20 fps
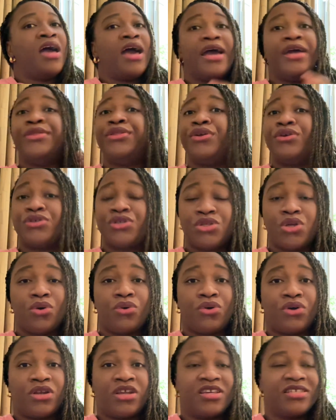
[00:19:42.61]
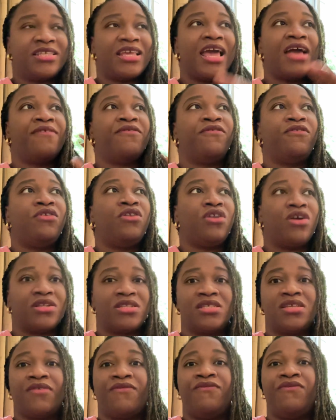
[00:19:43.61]
And they're so good because they have
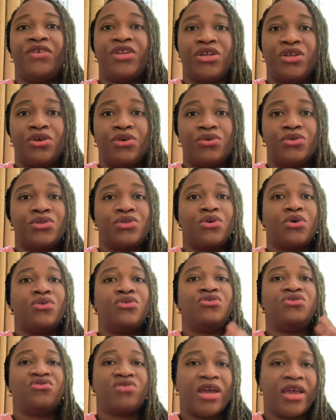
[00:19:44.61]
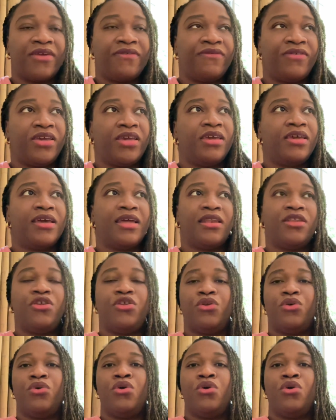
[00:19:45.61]
lots of videos on driving and,